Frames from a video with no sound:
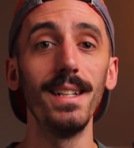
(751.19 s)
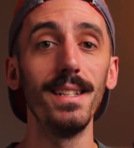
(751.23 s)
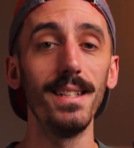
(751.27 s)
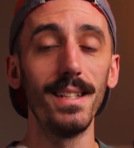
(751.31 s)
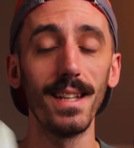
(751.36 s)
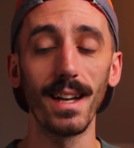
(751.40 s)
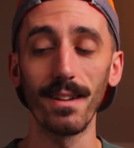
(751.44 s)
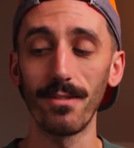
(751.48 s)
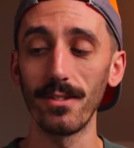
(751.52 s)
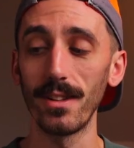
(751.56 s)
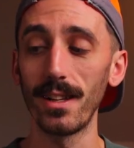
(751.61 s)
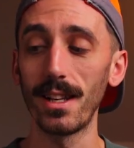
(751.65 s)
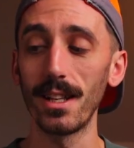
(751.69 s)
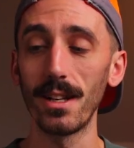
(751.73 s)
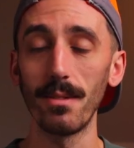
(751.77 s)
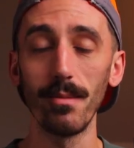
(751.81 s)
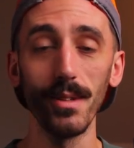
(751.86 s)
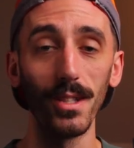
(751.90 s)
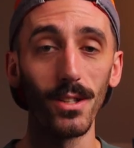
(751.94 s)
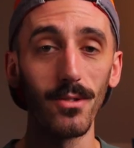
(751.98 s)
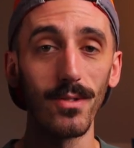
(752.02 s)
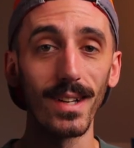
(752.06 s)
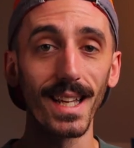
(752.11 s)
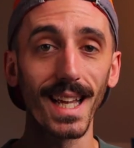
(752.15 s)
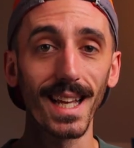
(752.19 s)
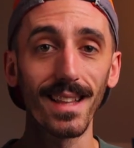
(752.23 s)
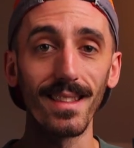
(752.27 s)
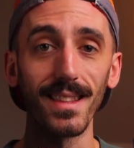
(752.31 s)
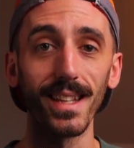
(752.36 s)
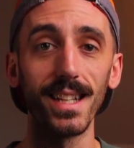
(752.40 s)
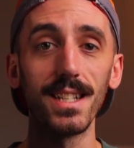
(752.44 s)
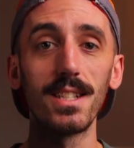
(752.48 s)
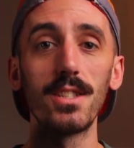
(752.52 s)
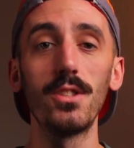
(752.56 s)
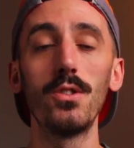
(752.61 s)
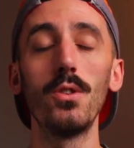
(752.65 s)
Definitely gonna be doing at
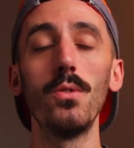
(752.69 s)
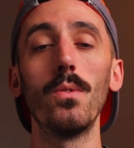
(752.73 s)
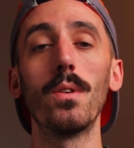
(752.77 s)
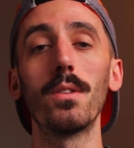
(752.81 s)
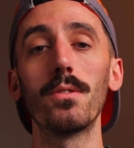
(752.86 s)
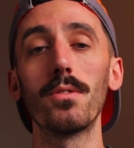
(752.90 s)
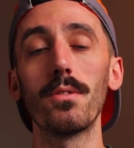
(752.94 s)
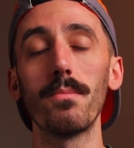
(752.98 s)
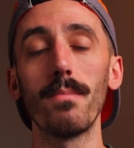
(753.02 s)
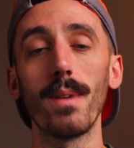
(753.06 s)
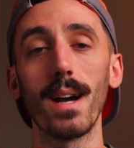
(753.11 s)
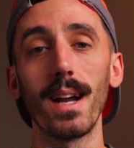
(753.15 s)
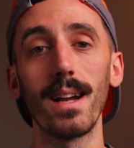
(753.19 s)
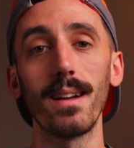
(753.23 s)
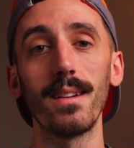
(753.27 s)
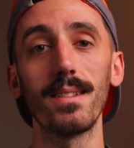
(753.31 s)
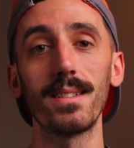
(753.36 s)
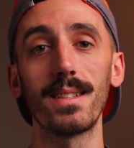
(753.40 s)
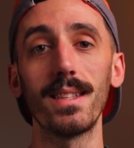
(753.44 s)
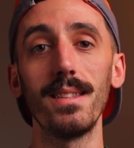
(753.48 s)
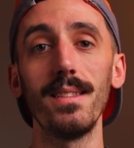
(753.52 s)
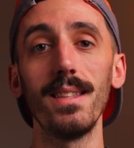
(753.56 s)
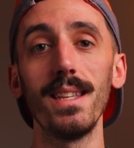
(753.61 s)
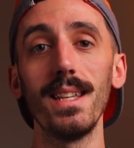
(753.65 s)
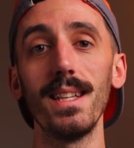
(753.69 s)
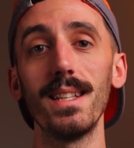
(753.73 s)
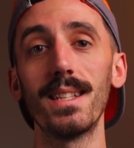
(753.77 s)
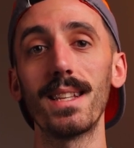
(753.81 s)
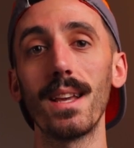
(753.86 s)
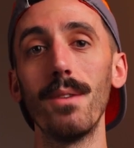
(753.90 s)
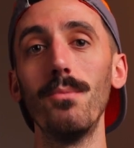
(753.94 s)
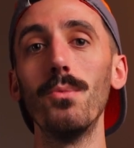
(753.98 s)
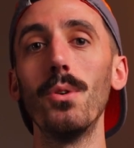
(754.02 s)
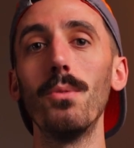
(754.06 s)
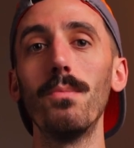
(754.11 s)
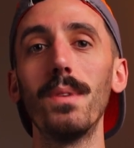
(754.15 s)
least 200 miles in
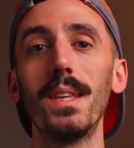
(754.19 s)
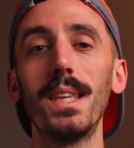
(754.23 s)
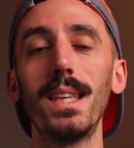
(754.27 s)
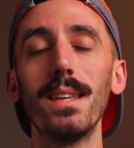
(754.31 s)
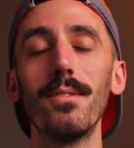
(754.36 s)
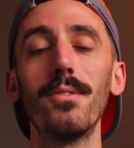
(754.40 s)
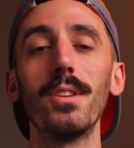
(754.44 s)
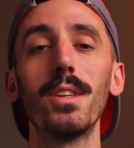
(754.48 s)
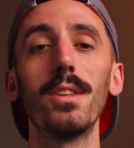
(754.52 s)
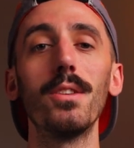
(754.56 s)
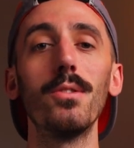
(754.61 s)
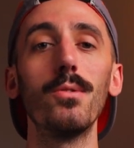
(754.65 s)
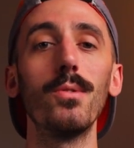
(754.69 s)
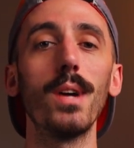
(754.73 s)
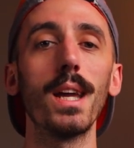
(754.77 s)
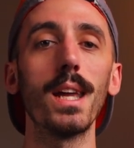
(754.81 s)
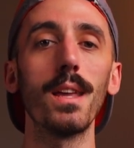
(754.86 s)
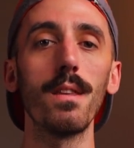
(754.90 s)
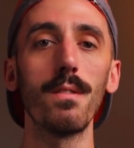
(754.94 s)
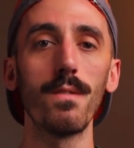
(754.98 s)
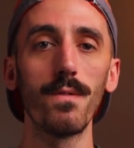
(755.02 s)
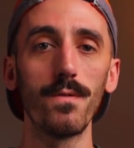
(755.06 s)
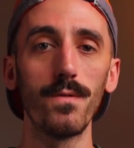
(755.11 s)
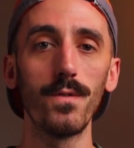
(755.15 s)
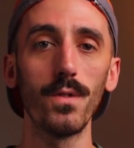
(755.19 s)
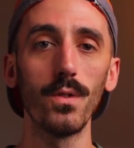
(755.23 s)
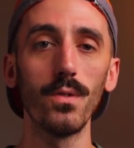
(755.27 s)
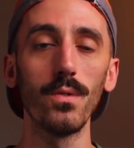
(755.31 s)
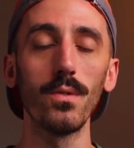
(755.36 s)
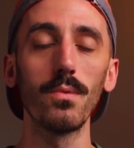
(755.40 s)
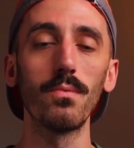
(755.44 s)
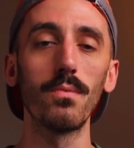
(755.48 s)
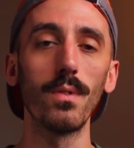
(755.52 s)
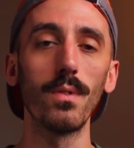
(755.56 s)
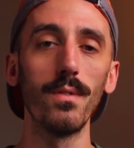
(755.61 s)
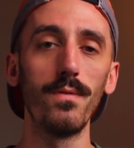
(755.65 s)
these, and we'll be giving you a
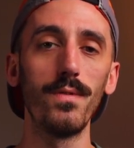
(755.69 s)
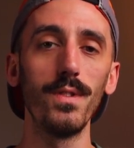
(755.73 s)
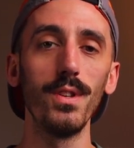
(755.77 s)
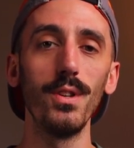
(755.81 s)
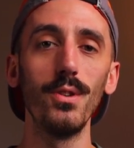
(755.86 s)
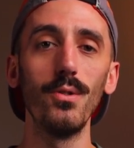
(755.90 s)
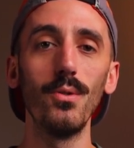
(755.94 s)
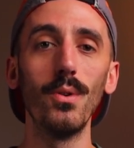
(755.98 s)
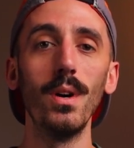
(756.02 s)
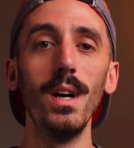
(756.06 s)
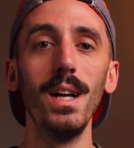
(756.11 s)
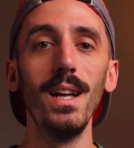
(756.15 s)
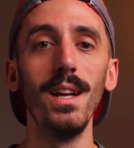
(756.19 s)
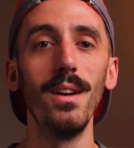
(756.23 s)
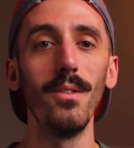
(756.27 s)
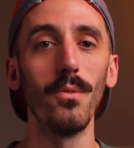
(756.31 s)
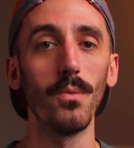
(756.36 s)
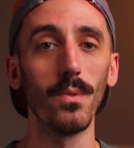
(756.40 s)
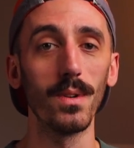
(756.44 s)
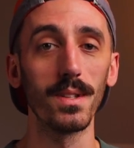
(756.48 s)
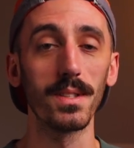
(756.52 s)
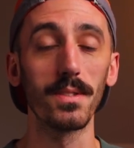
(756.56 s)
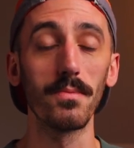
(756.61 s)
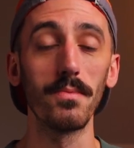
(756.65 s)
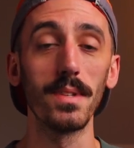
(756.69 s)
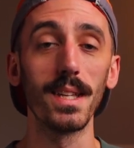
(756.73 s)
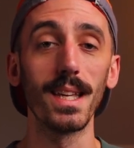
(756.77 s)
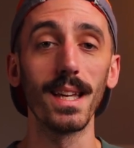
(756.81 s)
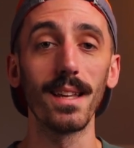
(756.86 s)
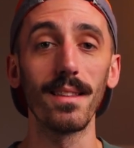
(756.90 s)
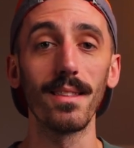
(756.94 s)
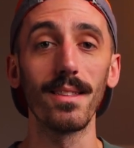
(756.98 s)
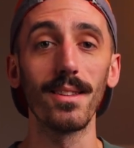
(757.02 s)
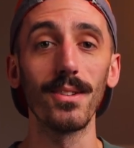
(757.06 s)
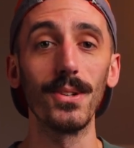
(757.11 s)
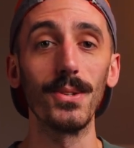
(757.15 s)
full review once we
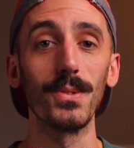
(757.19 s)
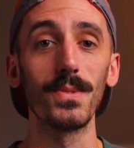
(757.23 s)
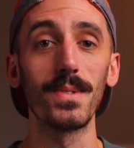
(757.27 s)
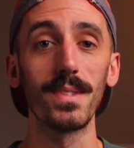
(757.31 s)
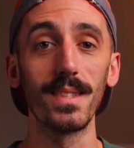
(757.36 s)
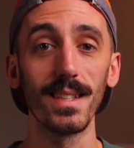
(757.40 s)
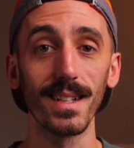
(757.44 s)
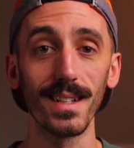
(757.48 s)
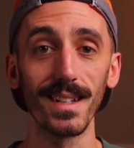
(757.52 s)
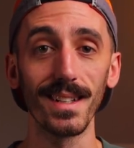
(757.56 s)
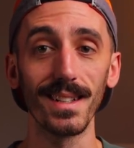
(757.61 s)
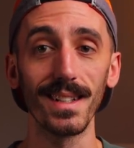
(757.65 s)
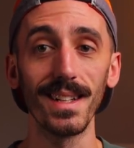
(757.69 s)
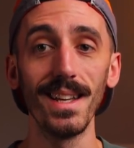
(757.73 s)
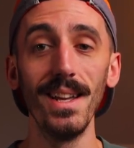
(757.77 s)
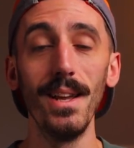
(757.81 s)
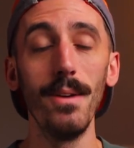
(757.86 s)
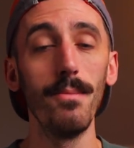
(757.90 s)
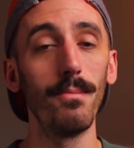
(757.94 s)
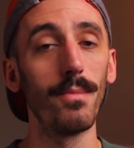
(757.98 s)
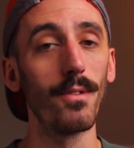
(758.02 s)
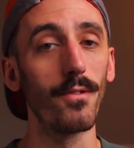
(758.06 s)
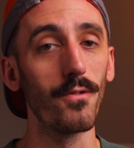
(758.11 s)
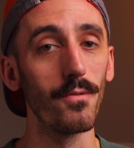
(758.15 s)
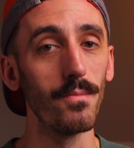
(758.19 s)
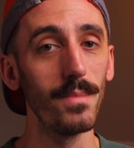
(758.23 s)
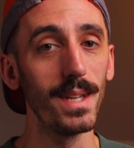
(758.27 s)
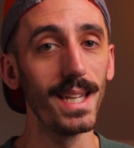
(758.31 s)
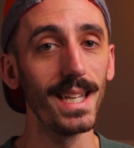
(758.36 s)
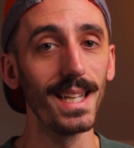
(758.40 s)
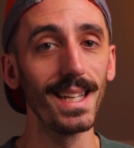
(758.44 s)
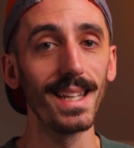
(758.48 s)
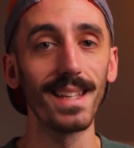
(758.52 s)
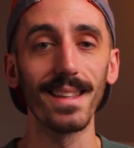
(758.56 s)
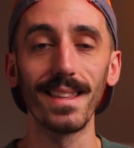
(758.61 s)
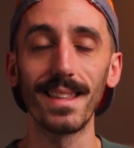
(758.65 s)
get those done. But for
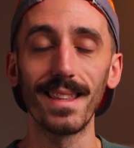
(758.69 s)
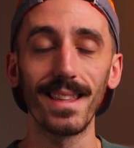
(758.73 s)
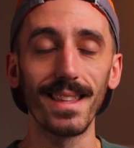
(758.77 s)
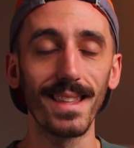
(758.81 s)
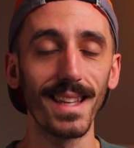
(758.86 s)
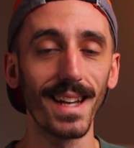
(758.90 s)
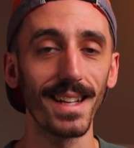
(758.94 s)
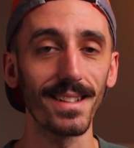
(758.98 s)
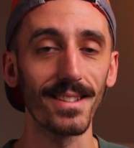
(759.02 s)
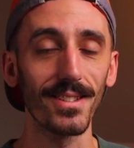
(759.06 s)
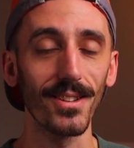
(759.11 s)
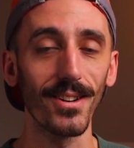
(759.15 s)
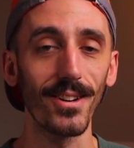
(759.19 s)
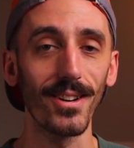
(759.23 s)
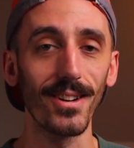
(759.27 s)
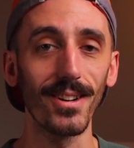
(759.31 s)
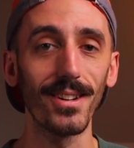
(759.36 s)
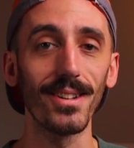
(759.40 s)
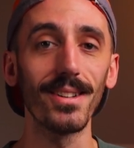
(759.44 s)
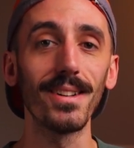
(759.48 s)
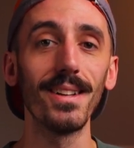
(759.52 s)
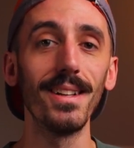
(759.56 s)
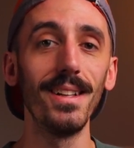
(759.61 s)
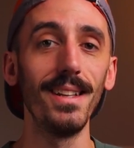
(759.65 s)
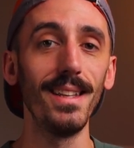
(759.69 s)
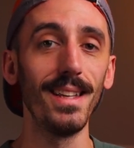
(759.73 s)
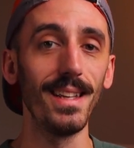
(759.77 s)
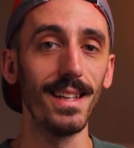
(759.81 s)
me, that's all.